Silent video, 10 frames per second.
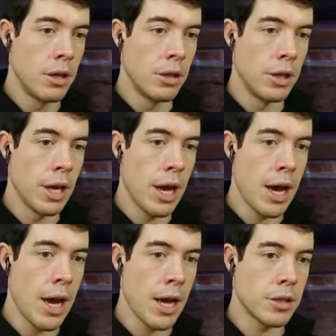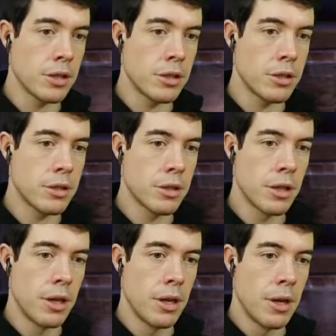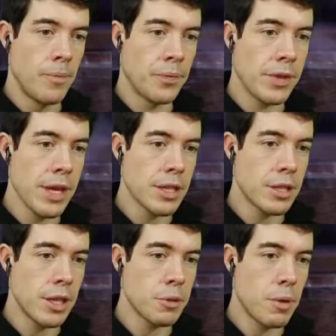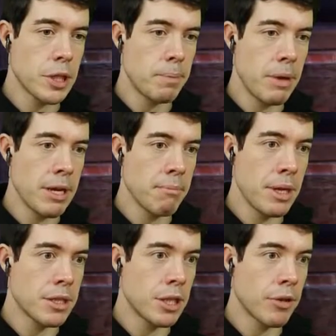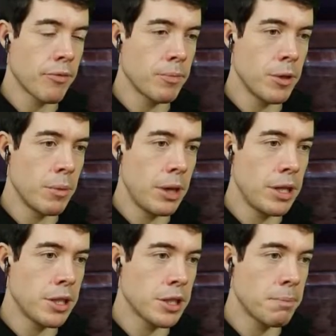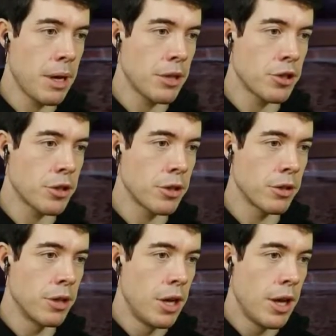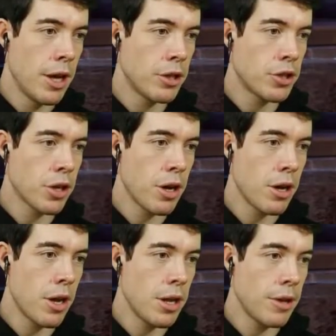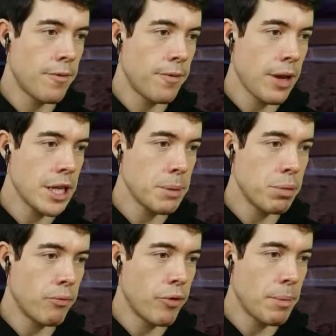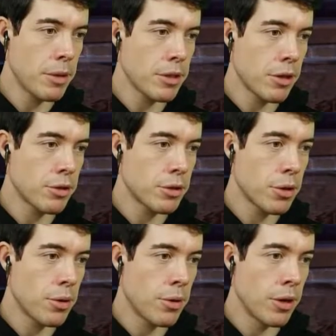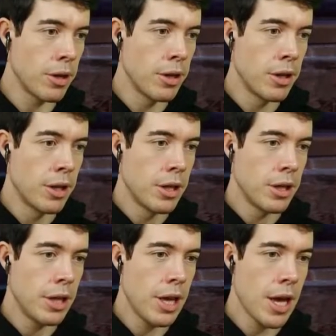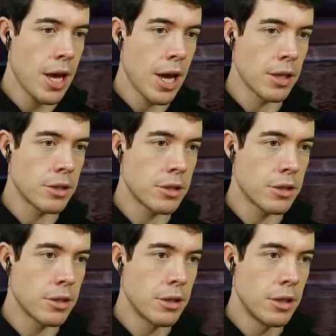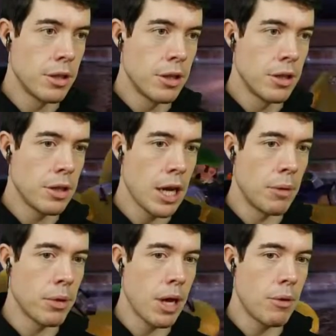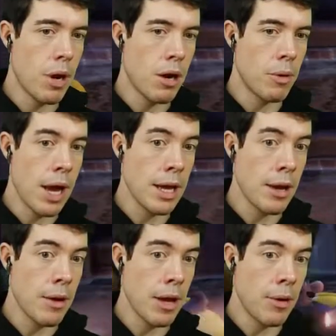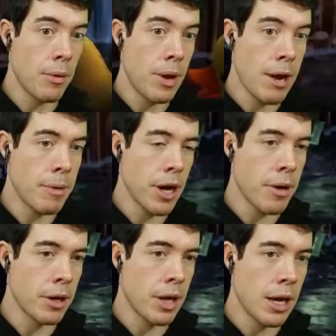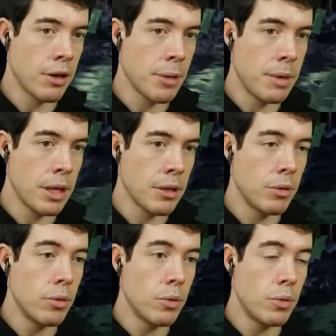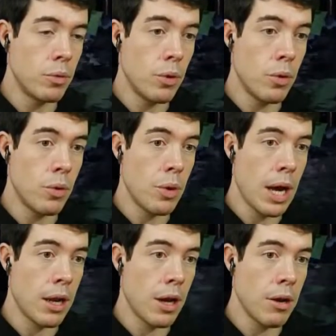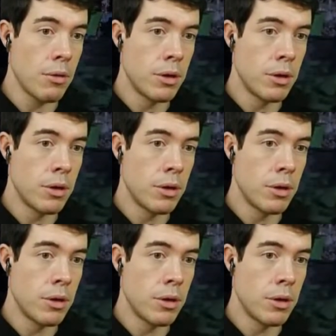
Yes. This is what's been missing from Luigi's mansion. A giant, an inflatable rubber duck toy. Yes. Hang on, but oh, whoa, hey, hey, hey, hey, where am I going? Hang on a minute. Ooh, ooh, hello.